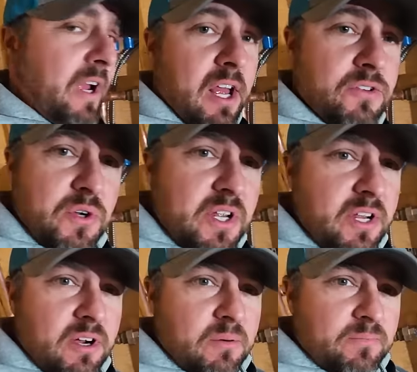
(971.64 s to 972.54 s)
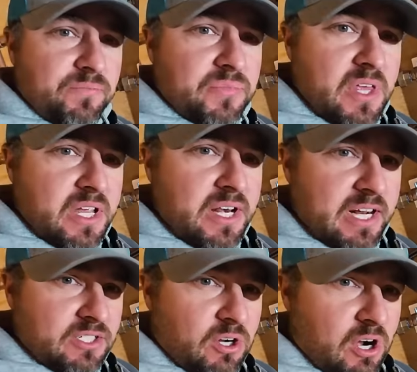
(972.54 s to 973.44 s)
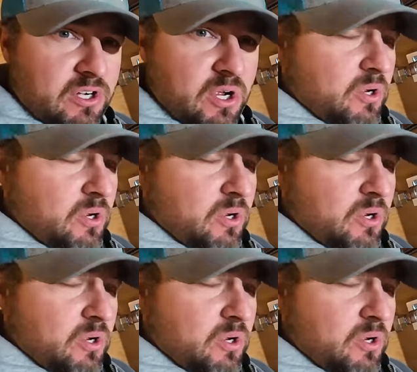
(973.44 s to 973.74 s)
valves right here. They connect garden